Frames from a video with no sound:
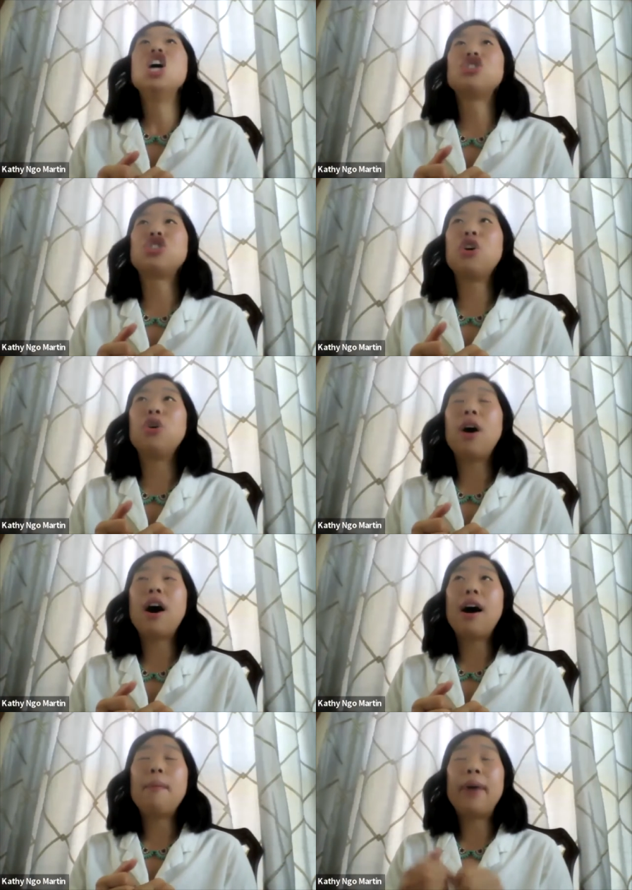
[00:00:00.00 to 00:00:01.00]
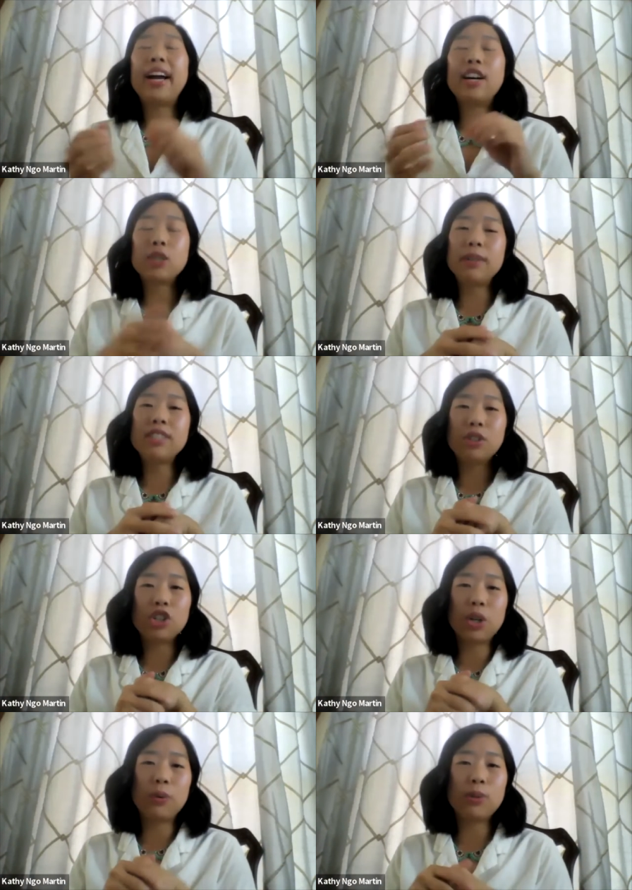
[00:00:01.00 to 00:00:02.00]
So my husband's
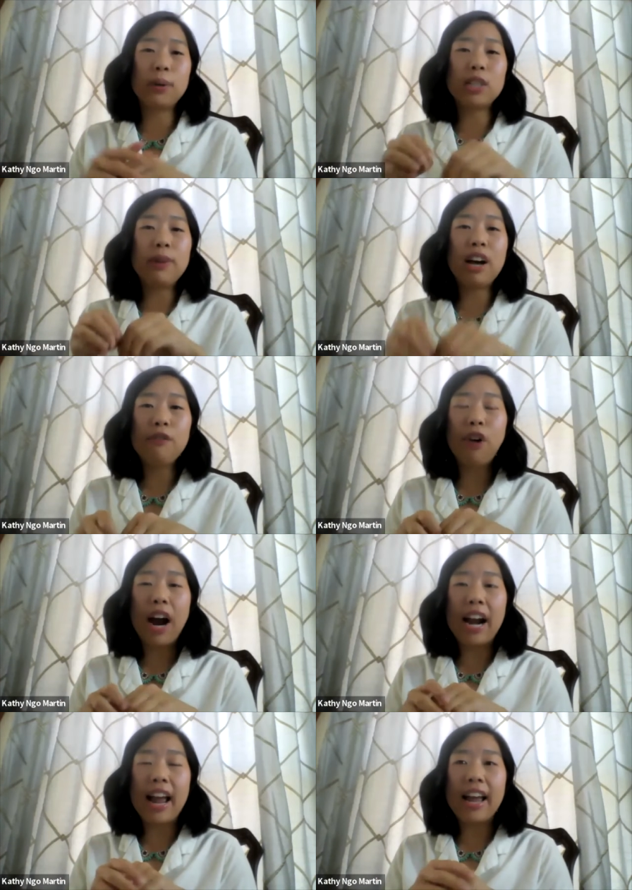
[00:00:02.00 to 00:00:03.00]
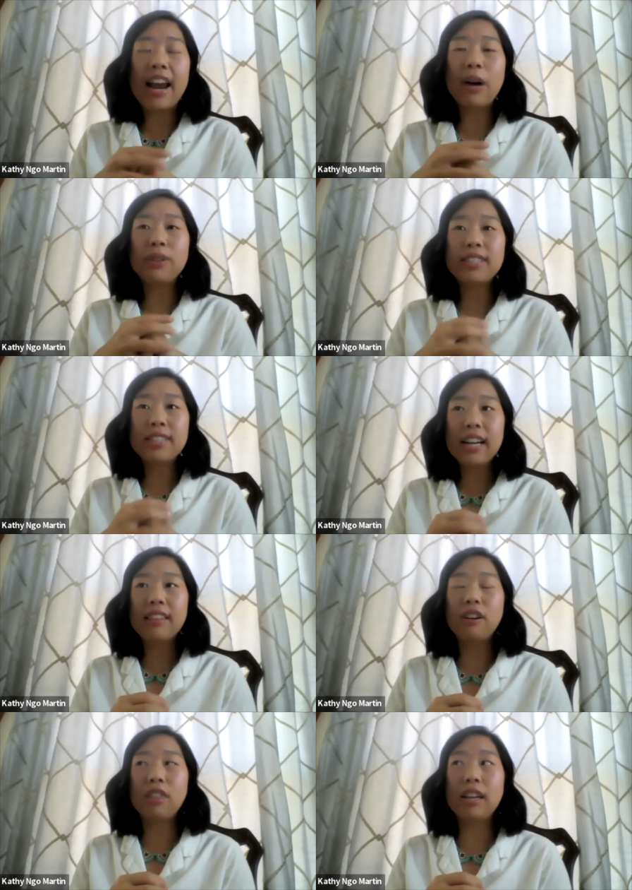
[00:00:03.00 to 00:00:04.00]
surgery was supposed to be on a Friday, and I was sitting
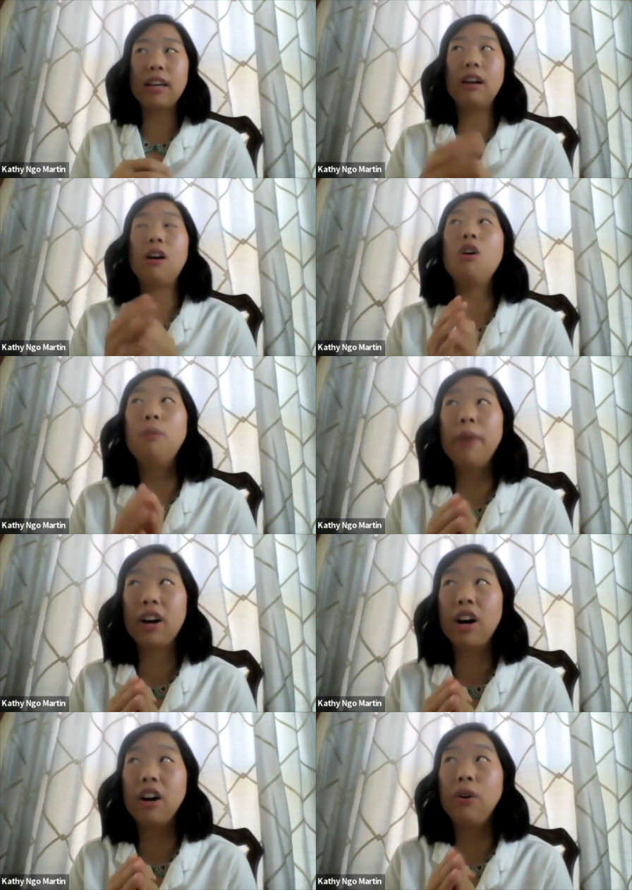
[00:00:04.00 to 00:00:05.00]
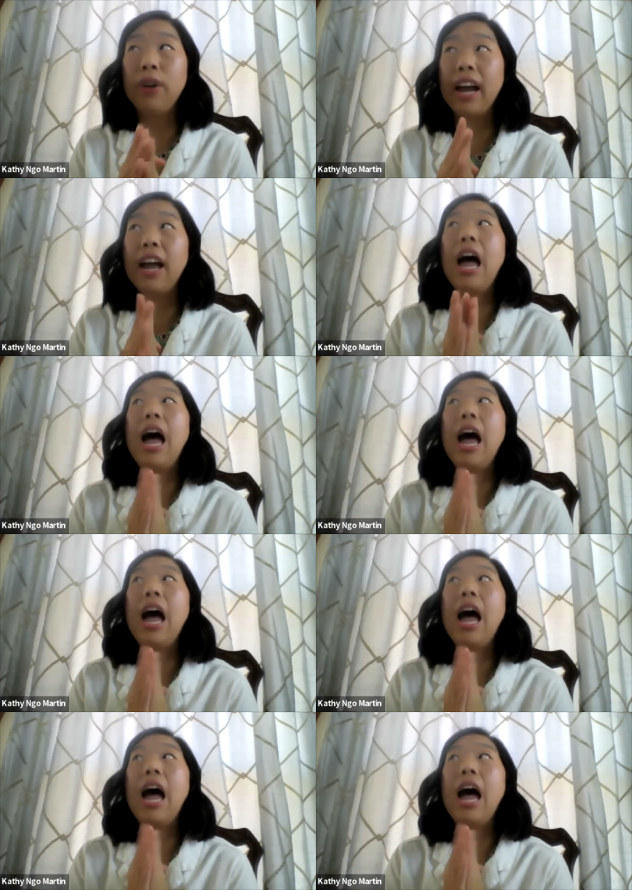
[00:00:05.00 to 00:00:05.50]
there thinking, oh my God, okay,